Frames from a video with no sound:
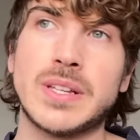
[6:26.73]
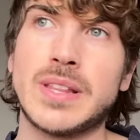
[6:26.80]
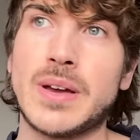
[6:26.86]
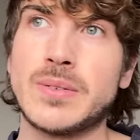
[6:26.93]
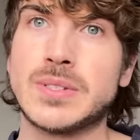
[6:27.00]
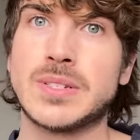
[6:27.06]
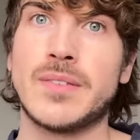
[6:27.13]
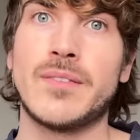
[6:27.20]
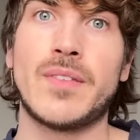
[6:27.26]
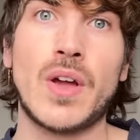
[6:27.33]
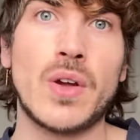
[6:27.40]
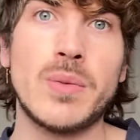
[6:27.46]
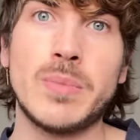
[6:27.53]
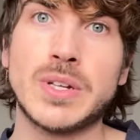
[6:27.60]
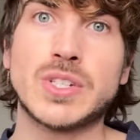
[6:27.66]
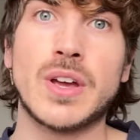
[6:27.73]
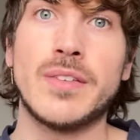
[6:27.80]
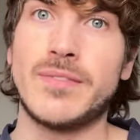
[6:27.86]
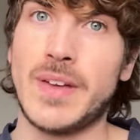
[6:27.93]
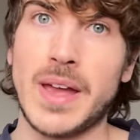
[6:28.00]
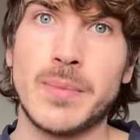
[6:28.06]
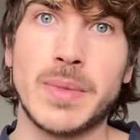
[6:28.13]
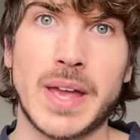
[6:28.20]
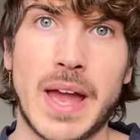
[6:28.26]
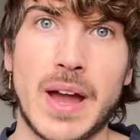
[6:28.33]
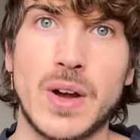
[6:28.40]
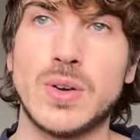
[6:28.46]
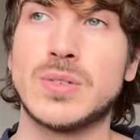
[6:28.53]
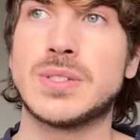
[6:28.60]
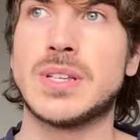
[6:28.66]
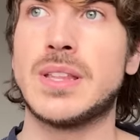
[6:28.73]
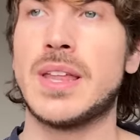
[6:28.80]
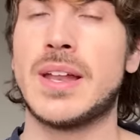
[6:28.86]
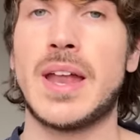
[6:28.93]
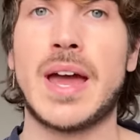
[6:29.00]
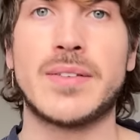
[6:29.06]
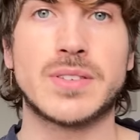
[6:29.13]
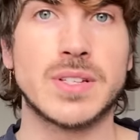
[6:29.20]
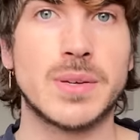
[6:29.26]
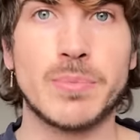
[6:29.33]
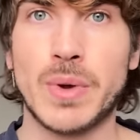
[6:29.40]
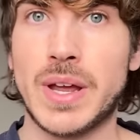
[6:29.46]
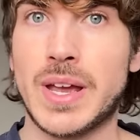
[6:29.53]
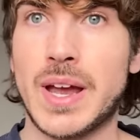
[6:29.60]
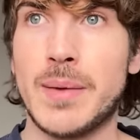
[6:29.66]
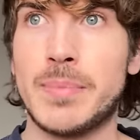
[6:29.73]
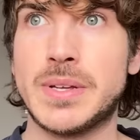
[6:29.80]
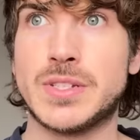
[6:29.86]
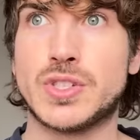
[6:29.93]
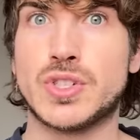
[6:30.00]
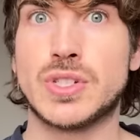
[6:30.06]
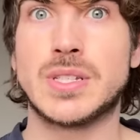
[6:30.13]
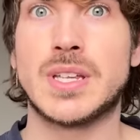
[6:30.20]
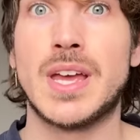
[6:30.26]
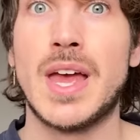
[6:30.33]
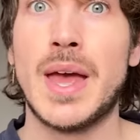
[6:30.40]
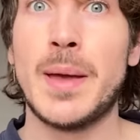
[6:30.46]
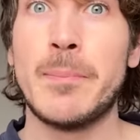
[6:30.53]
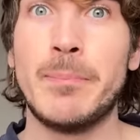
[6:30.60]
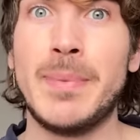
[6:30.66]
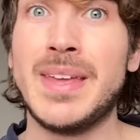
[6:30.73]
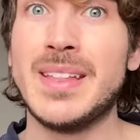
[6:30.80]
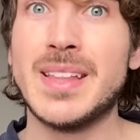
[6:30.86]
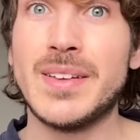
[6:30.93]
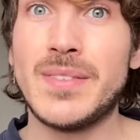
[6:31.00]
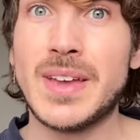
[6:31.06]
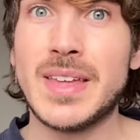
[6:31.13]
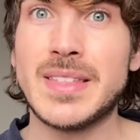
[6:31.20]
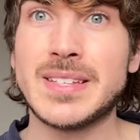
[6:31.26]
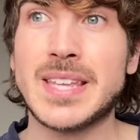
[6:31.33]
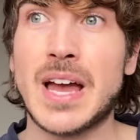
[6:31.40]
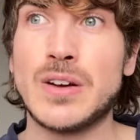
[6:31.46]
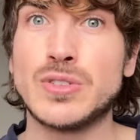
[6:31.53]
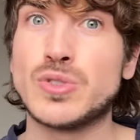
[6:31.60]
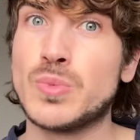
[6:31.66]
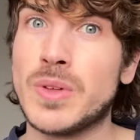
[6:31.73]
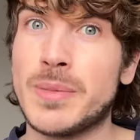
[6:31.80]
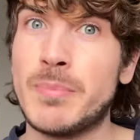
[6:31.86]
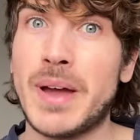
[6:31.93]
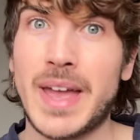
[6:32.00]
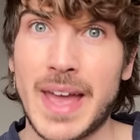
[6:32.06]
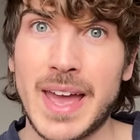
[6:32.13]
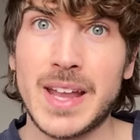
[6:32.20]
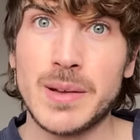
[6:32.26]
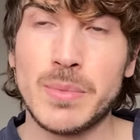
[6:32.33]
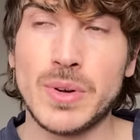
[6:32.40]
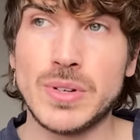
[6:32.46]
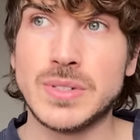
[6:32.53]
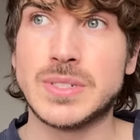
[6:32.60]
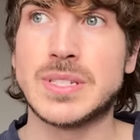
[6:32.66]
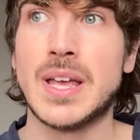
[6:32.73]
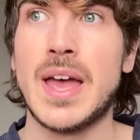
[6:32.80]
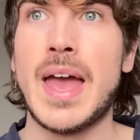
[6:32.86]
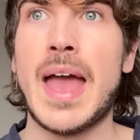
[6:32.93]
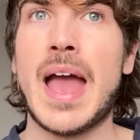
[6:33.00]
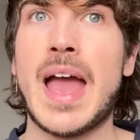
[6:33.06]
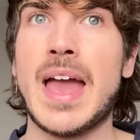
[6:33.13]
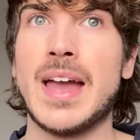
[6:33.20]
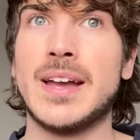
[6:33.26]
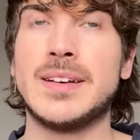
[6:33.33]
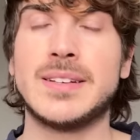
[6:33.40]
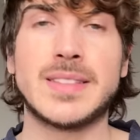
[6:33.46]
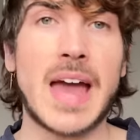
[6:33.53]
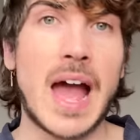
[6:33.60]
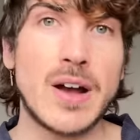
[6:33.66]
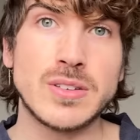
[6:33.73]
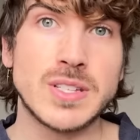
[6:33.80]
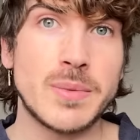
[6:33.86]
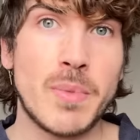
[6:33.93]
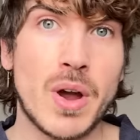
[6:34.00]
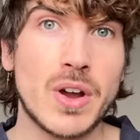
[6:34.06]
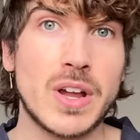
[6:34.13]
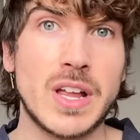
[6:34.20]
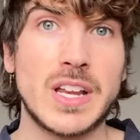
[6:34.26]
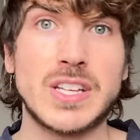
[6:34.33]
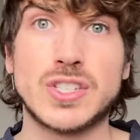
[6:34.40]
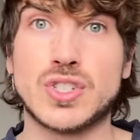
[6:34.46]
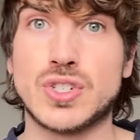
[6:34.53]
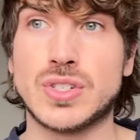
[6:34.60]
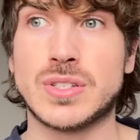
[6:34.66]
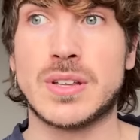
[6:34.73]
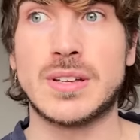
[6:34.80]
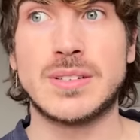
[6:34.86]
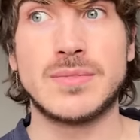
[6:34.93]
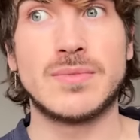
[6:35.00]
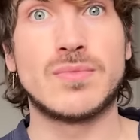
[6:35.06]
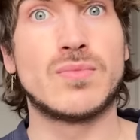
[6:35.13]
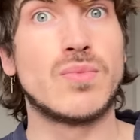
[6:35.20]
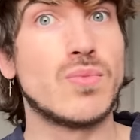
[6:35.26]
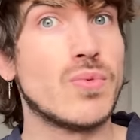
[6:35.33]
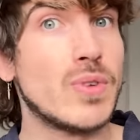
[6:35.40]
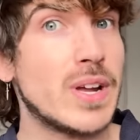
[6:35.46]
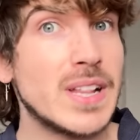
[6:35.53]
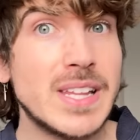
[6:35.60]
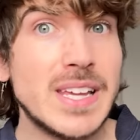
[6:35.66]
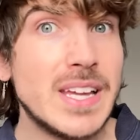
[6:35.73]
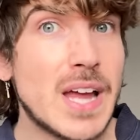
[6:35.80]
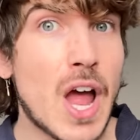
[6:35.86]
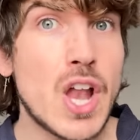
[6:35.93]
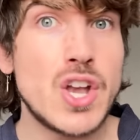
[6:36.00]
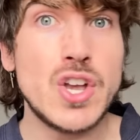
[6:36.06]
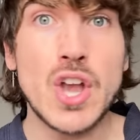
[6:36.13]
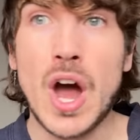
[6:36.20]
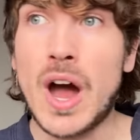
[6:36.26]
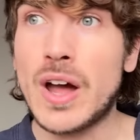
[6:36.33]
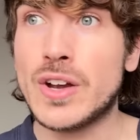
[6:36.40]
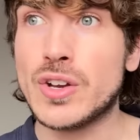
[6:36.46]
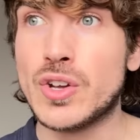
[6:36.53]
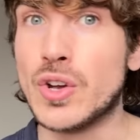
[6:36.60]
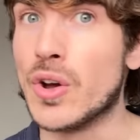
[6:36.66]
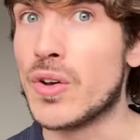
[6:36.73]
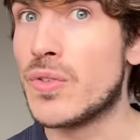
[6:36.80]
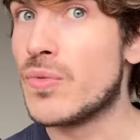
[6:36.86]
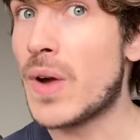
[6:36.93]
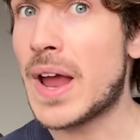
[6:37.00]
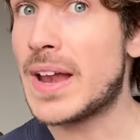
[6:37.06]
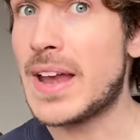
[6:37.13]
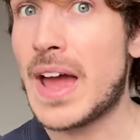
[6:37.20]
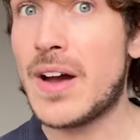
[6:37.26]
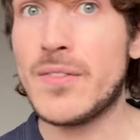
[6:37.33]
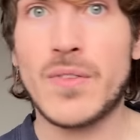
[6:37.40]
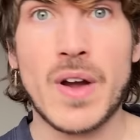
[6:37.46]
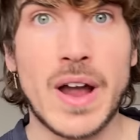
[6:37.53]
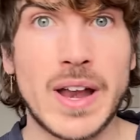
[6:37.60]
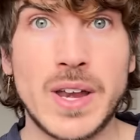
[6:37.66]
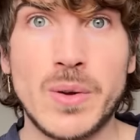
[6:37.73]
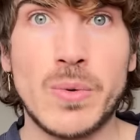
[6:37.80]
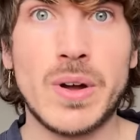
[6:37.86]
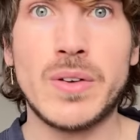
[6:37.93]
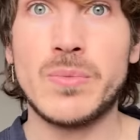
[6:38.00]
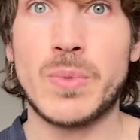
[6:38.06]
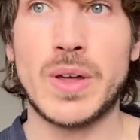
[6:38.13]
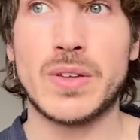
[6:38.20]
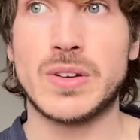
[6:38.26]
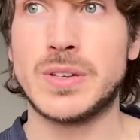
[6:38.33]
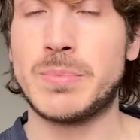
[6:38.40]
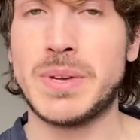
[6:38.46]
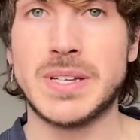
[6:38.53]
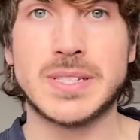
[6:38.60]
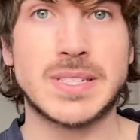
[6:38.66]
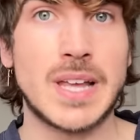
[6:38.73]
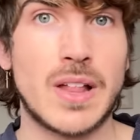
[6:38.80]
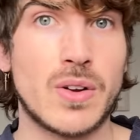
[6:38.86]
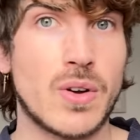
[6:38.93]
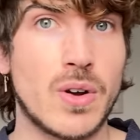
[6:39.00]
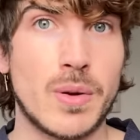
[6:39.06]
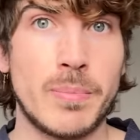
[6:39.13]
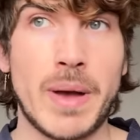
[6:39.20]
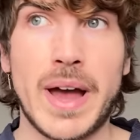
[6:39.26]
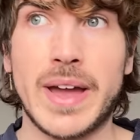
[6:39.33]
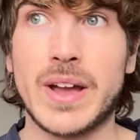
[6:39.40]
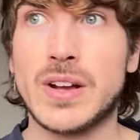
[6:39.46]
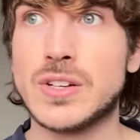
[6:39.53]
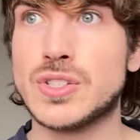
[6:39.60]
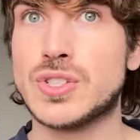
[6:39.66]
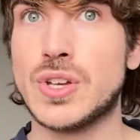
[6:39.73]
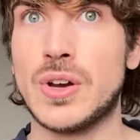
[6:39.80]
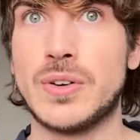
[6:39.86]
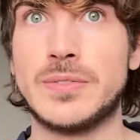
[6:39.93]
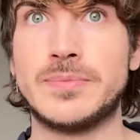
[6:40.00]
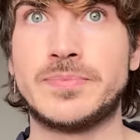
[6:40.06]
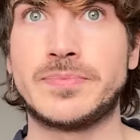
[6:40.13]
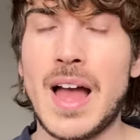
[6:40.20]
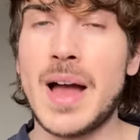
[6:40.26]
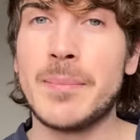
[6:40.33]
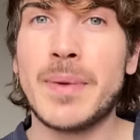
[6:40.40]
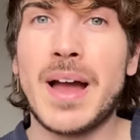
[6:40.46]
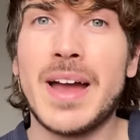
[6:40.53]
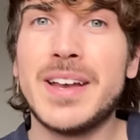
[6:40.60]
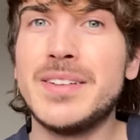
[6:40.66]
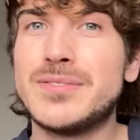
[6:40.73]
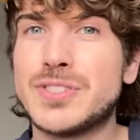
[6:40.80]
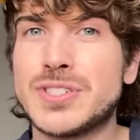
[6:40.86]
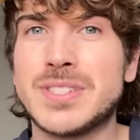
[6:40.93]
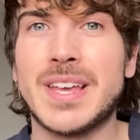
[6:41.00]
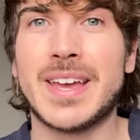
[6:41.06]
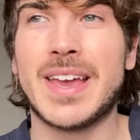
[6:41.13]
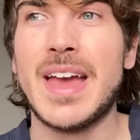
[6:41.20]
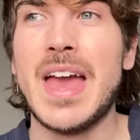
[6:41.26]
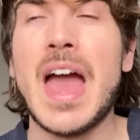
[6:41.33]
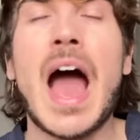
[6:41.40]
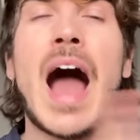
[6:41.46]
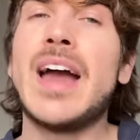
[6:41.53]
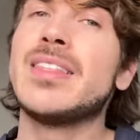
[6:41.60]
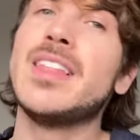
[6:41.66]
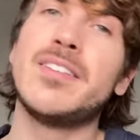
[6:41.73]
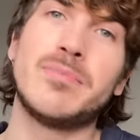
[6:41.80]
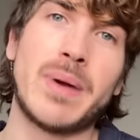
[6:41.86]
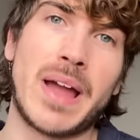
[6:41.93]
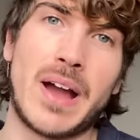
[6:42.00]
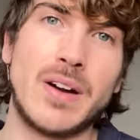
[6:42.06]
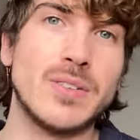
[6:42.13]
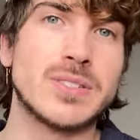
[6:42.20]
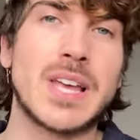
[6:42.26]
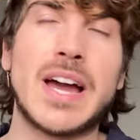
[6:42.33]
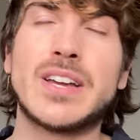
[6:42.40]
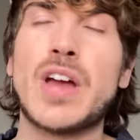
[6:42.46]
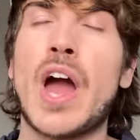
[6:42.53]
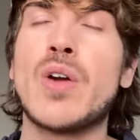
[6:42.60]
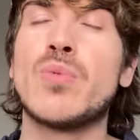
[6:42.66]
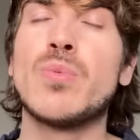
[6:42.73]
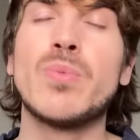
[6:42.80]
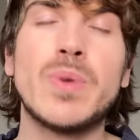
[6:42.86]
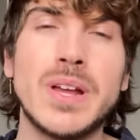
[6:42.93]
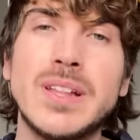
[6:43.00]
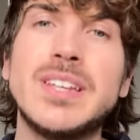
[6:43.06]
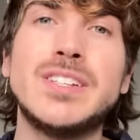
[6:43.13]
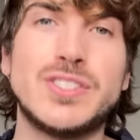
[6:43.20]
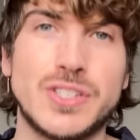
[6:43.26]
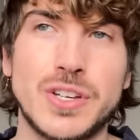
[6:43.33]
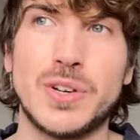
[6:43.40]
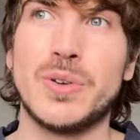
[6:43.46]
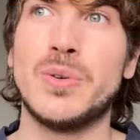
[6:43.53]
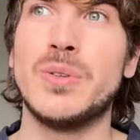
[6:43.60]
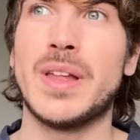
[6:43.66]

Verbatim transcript: That was very much a family house and then after the breakup, it's just me living in this house with my animals and the housing market is just really not good right now for anyone, whether it be a seller or a buyer. So I'm kind of just like, I love my house. I, I really do.